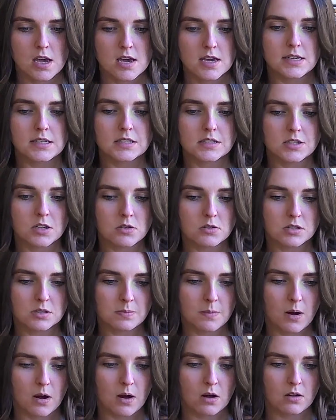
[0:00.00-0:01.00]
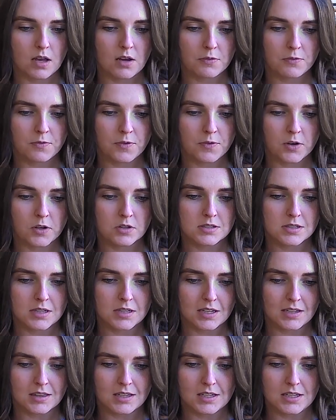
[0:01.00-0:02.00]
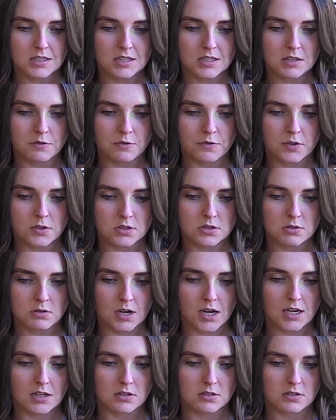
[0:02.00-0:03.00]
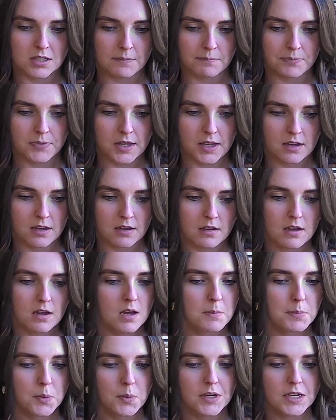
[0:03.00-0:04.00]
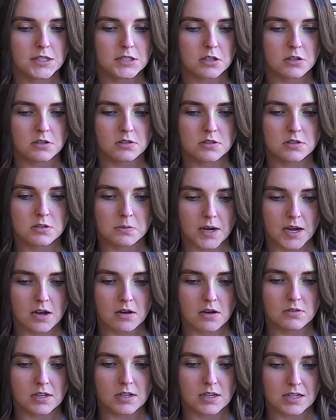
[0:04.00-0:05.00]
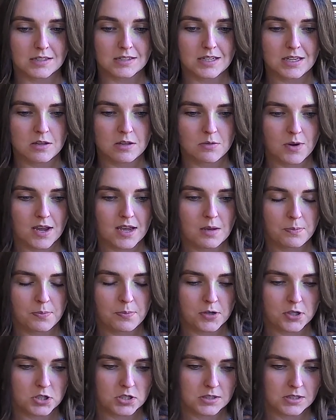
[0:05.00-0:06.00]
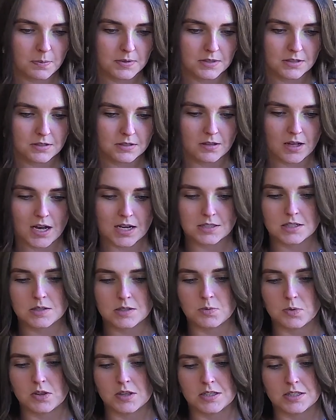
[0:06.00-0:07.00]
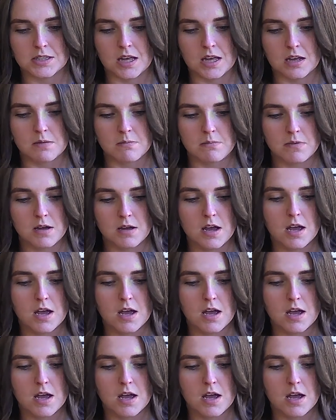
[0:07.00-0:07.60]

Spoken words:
He's so small, at first I think he's in first grade or something, but when he turns around and I see the way he pushes up his glasses with his thumb,